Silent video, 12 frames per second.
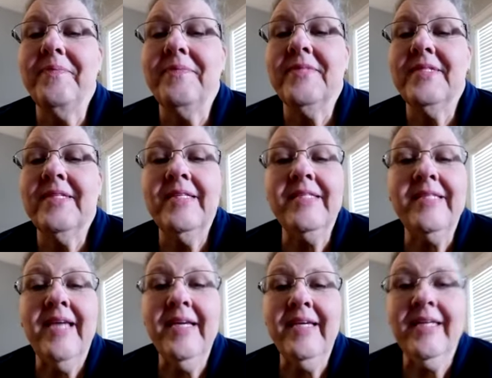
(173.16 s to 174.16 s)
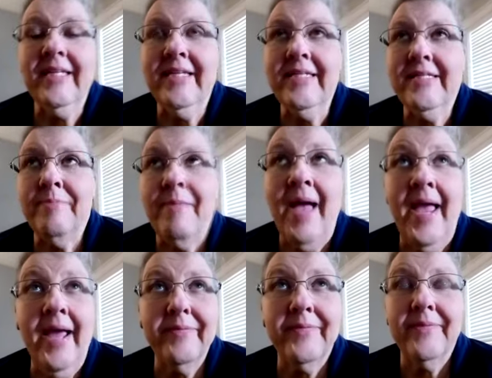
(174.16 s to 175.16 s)
Since taking this,
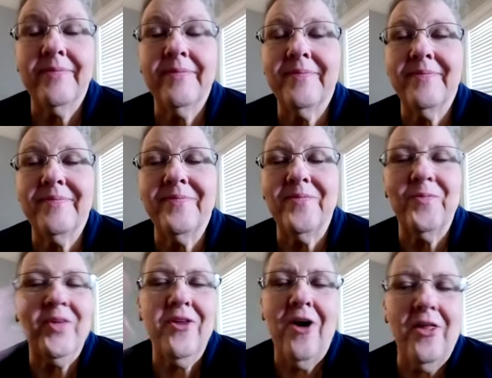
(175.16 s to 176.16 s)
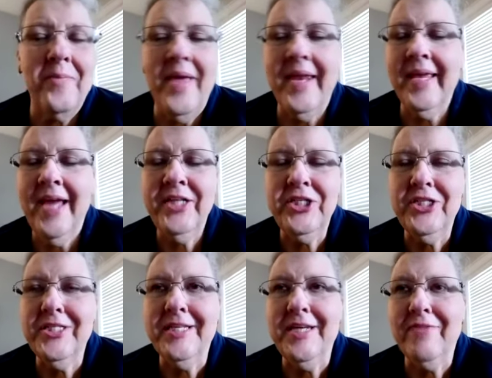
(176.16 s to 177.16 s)
with all the medications
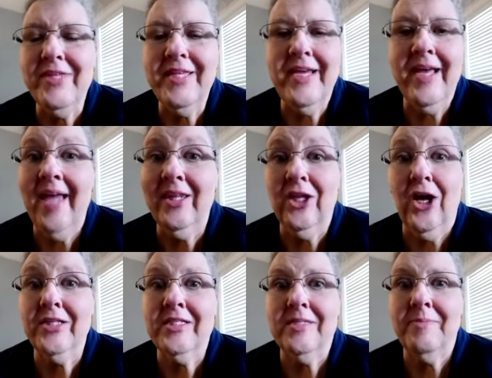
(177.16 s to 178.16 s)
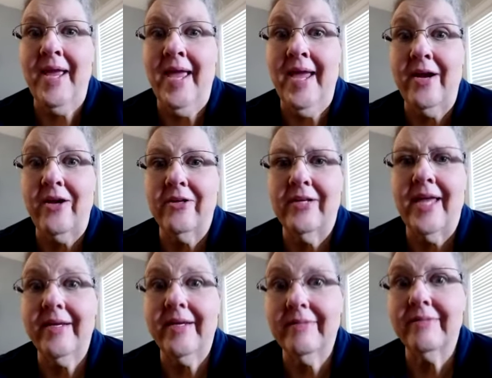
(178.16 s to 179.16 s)
and everything, I lost my hair,
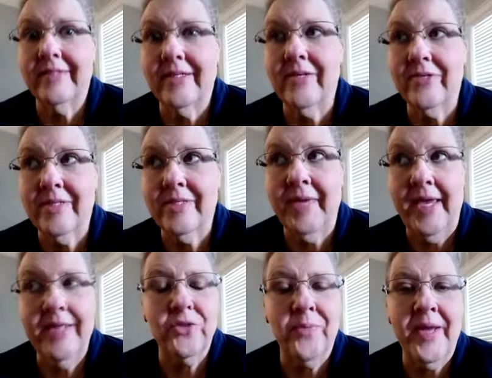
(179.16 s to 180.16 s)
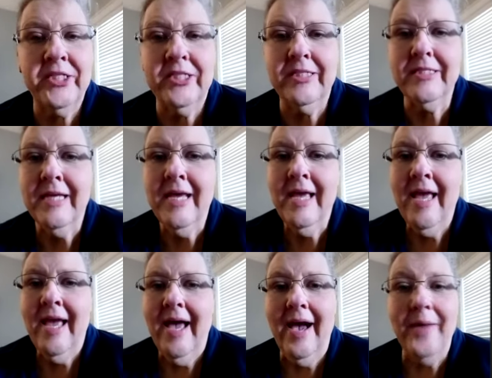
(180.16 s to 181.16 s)
like, you know, some cancer patients.
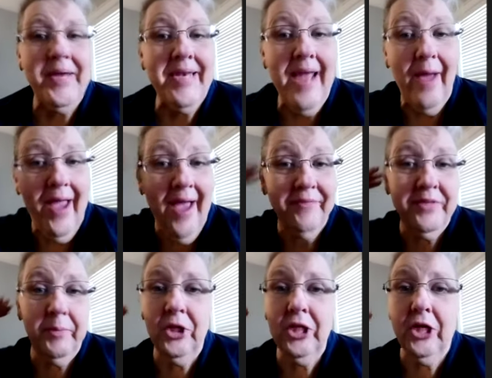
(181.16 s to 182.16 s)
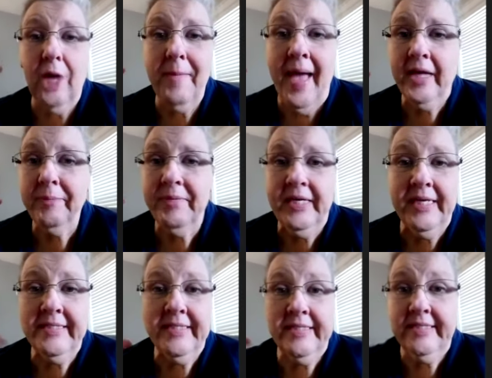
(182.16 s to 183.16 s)
And now I have to pull it all back
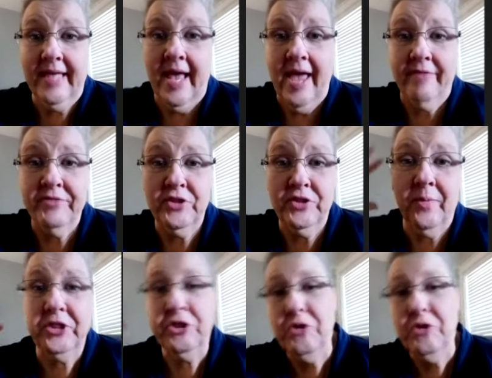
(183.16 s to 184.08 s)
because I have so much new